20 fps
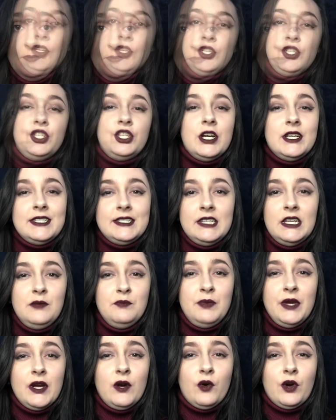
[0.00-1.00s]
Just in
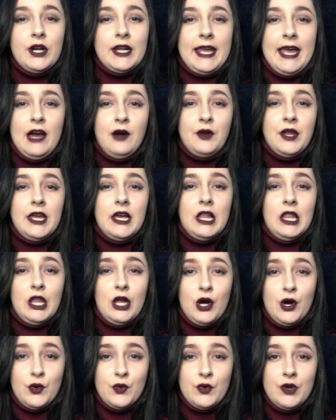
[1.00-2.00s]
Bighorn County
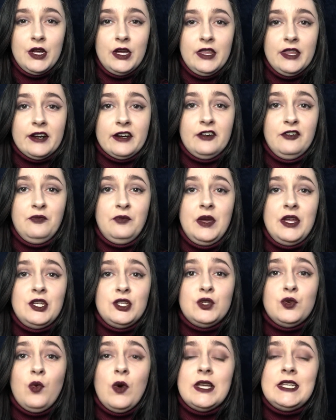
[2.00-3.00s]
alone, there have been
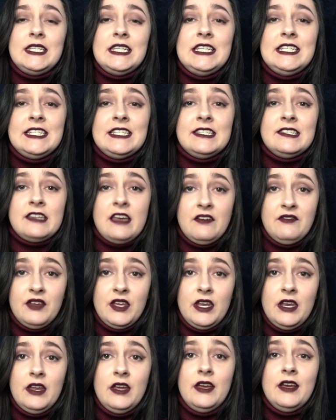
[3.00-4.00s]

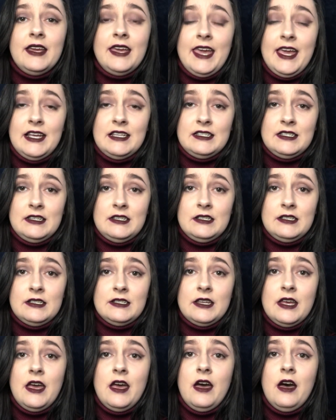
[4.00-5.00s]
27
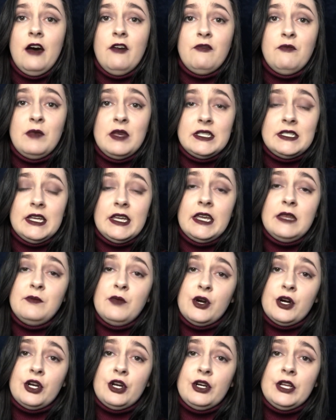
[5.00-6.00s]
cases of missing and
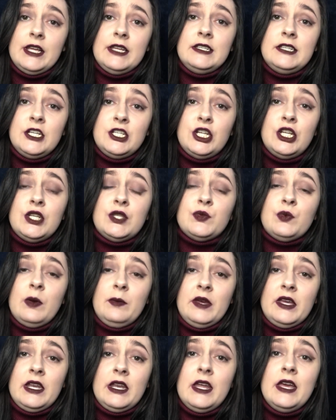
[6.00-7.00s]
murdered Indigenous
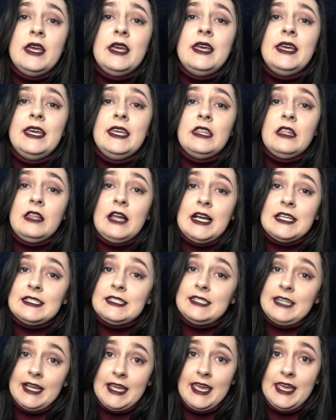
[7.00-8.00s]
women in the last
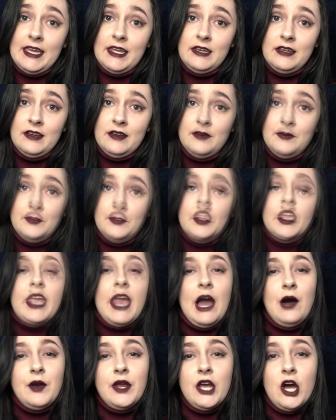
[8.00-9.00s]
decade. The
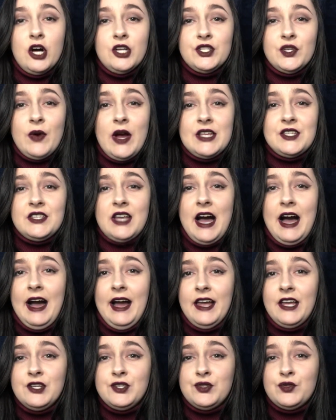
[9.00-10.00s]
county also has the
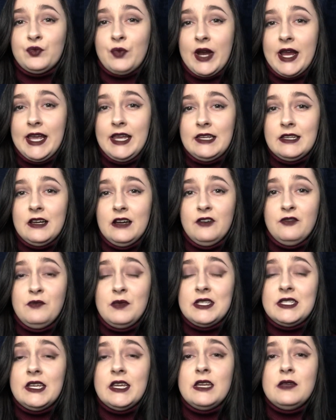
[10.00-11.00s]
highest rate of
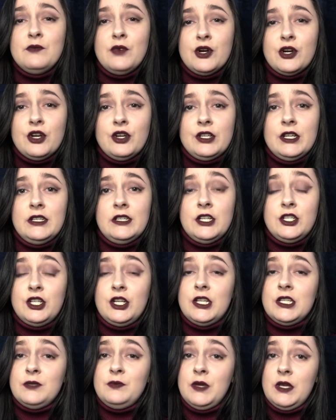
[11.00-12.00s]
missing and murdered
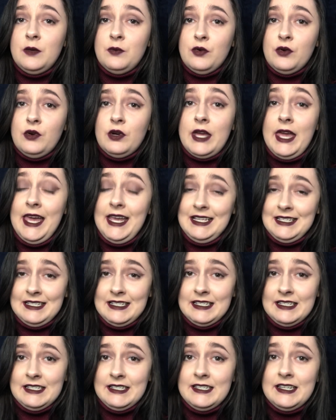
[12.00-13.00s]
Indigenous people
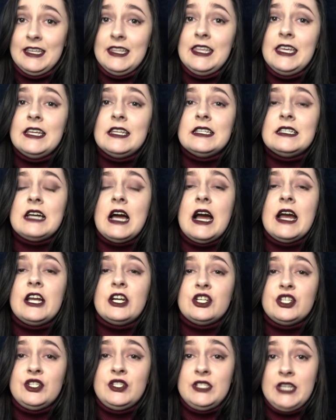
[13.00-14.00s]
cases in the entire
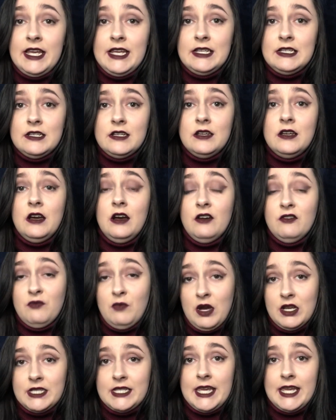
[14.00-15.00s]
state of
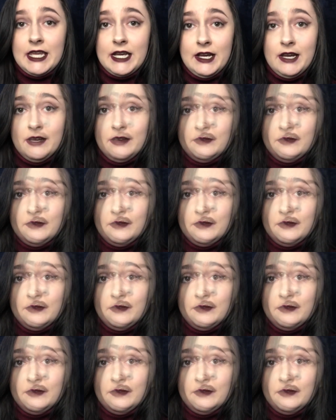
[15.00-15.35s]
Montana.